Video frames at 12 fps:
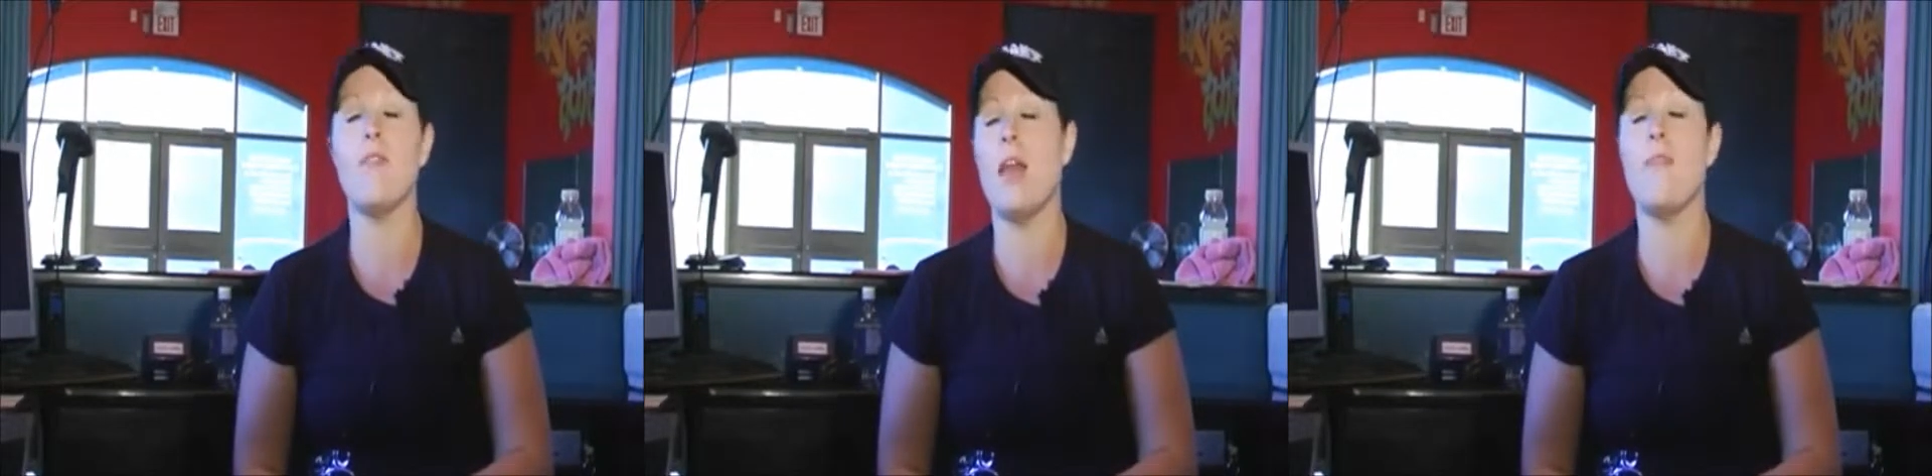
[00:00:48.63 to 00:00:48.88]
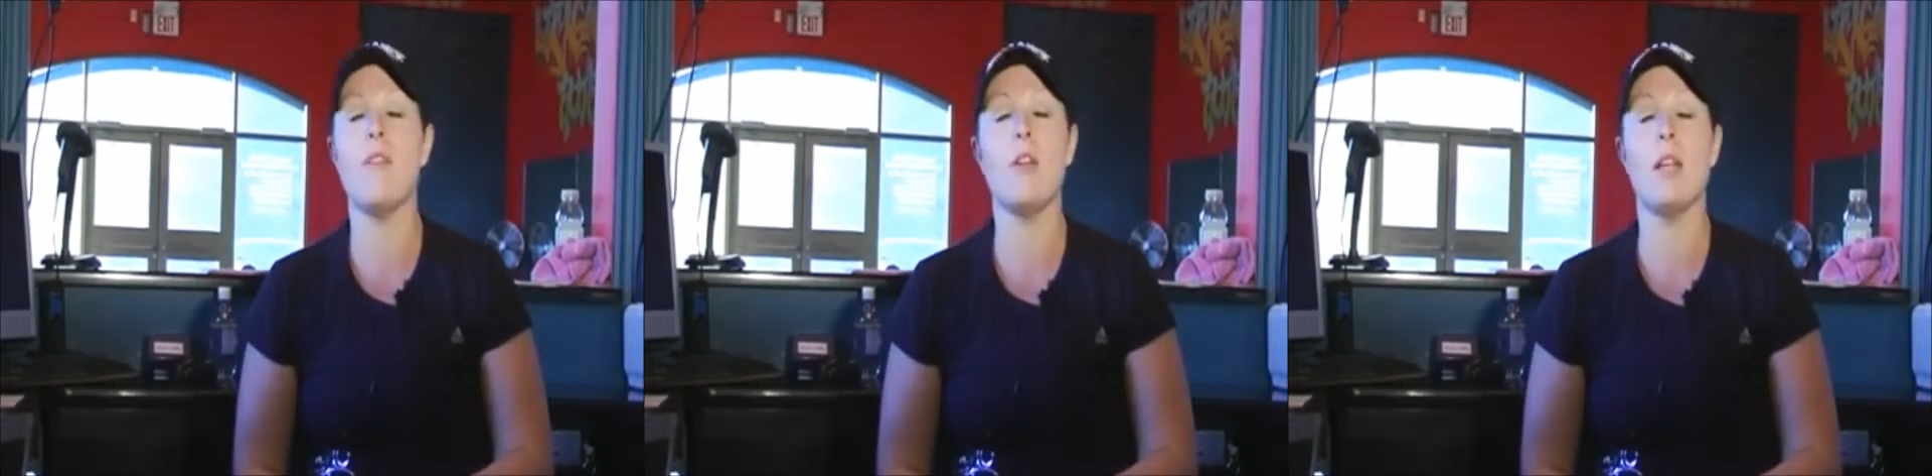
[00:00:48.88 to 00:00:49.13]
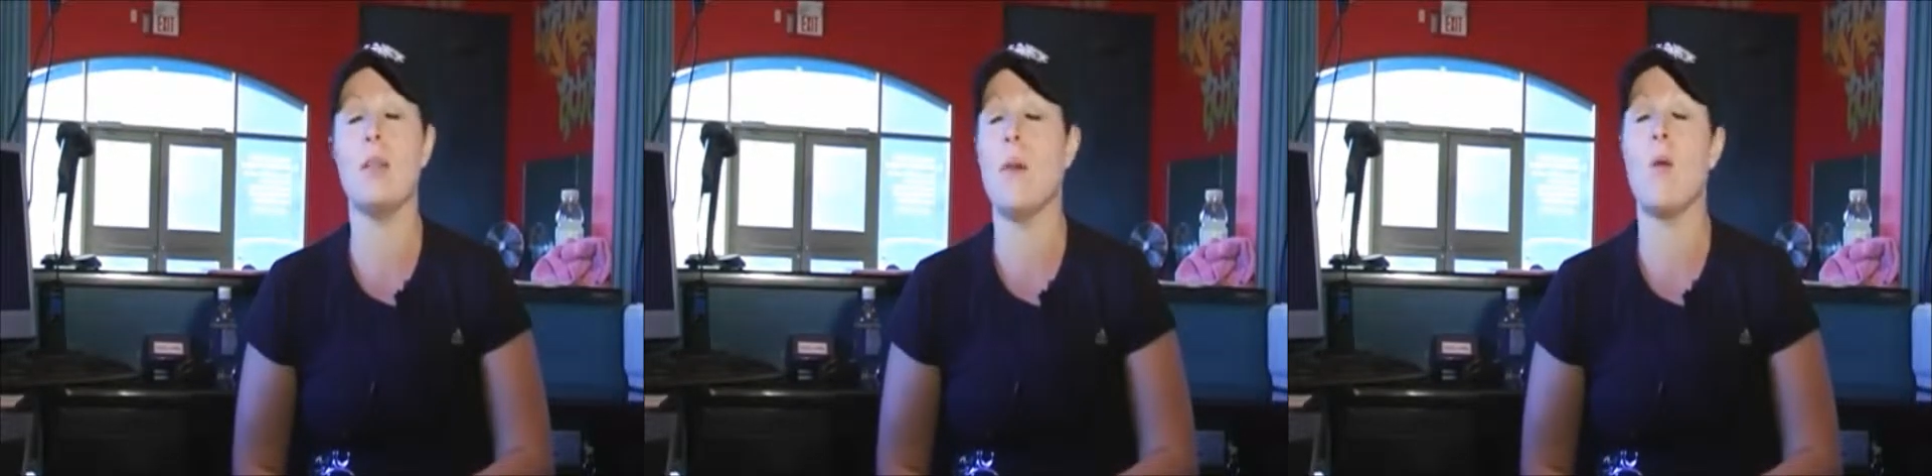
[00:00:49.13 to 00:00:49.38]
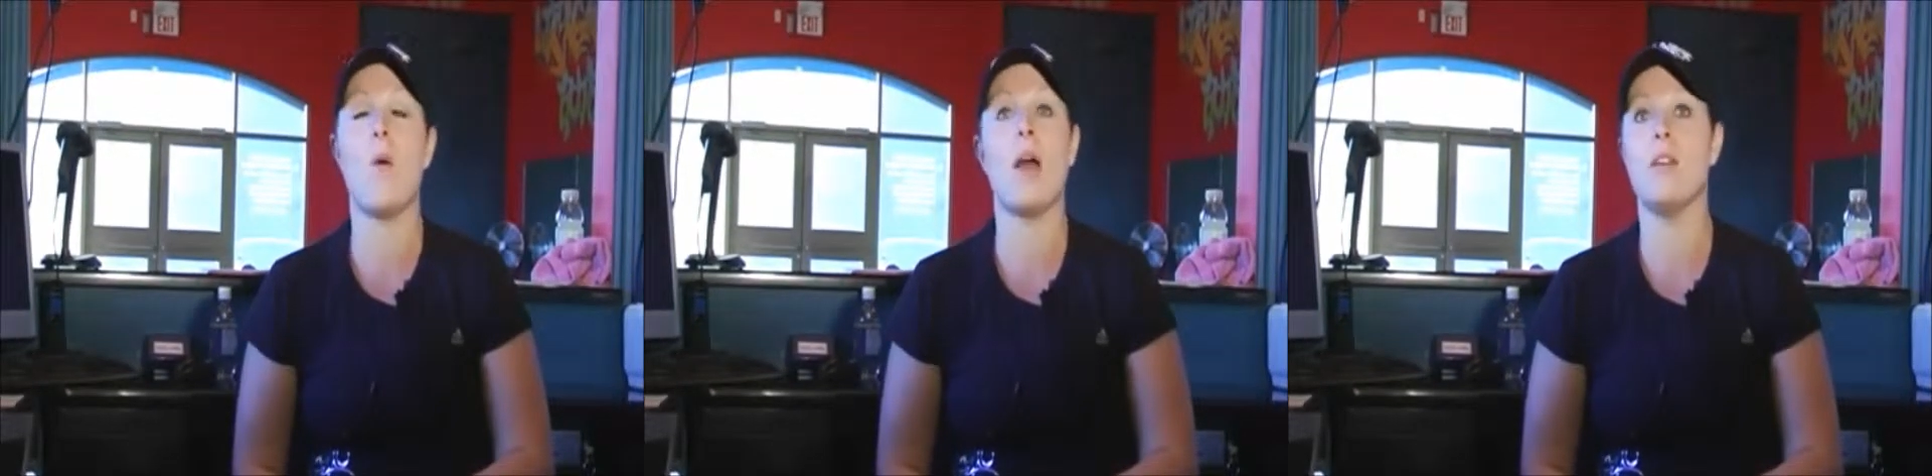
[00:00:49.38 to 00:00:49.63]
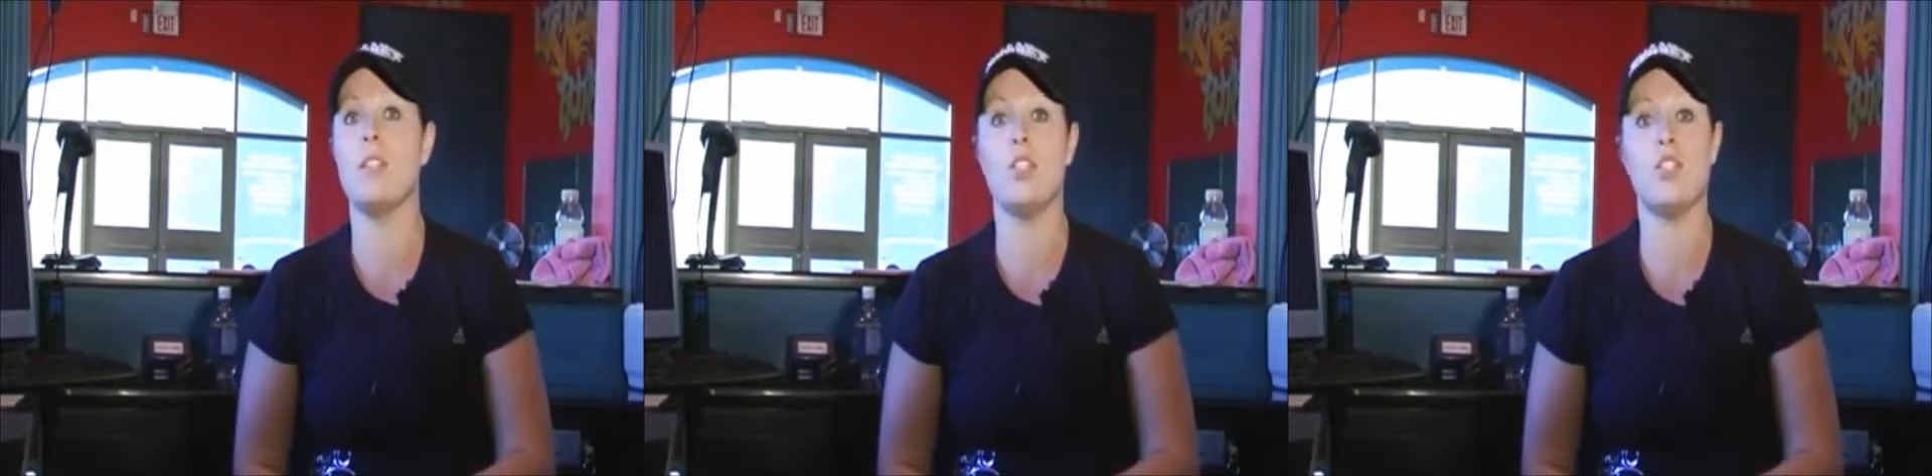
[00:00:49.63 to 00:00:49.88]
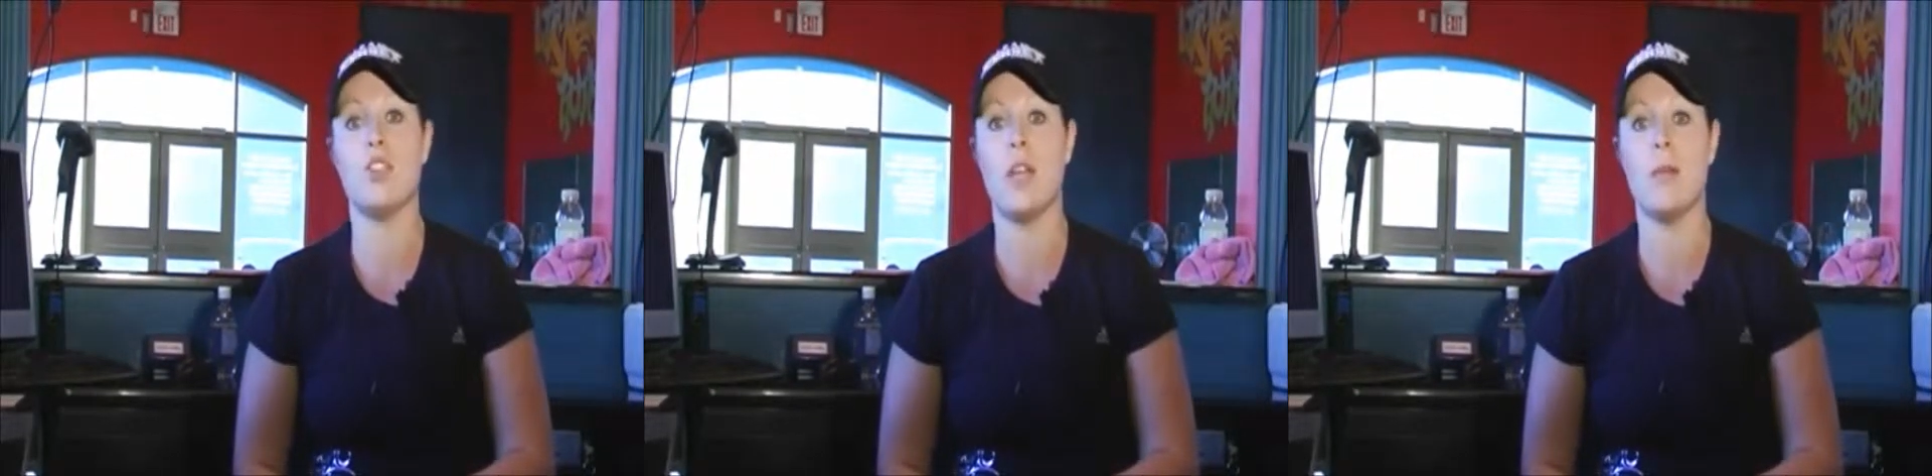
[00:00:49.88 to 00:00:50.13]
Never in my
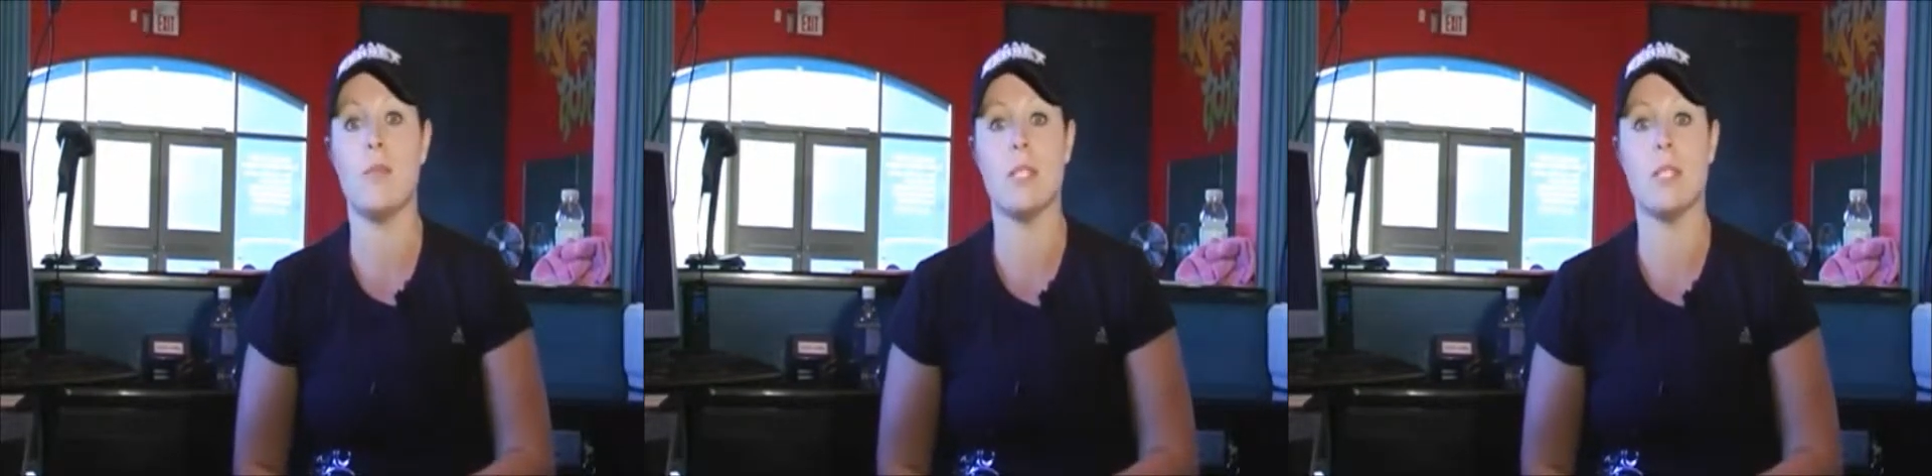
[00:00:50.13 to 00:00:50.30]
wildest dreams.